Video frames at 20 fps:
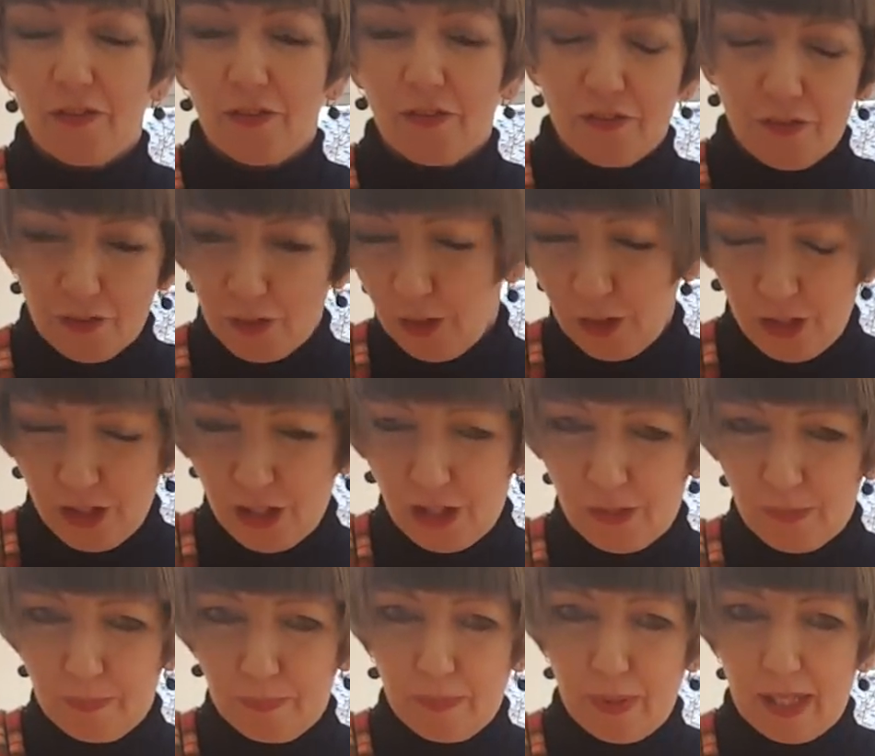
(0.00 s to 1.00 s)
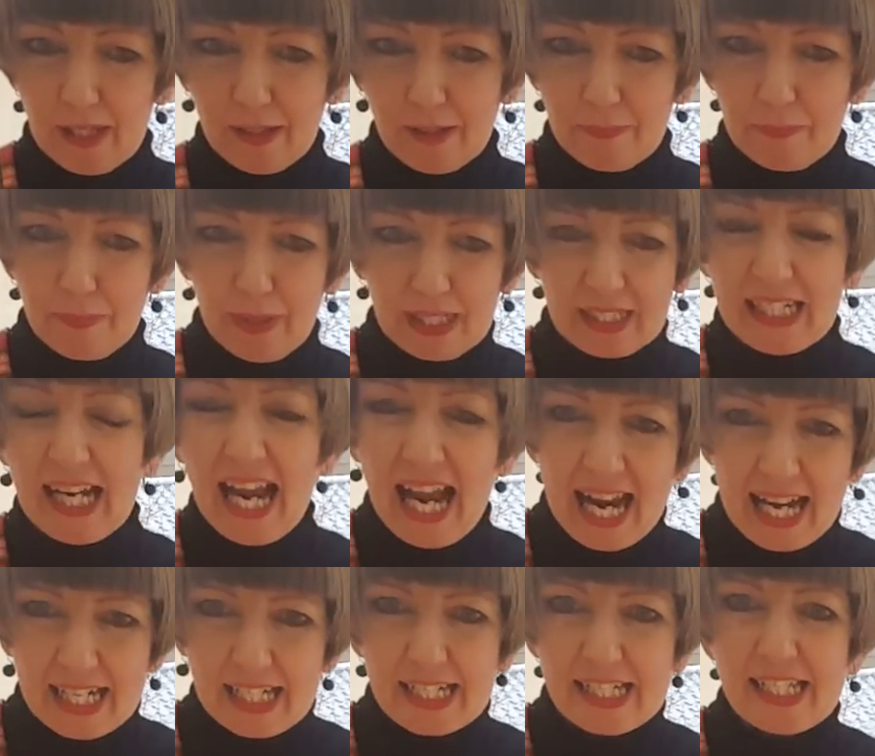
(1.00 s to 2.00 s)
food but
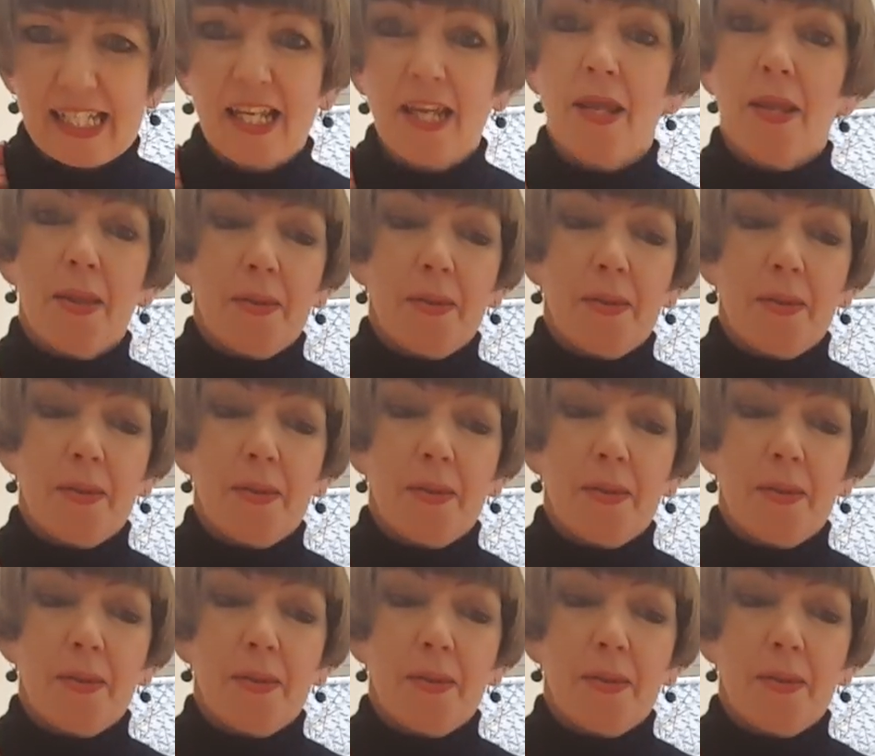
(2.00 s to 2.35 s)
can't.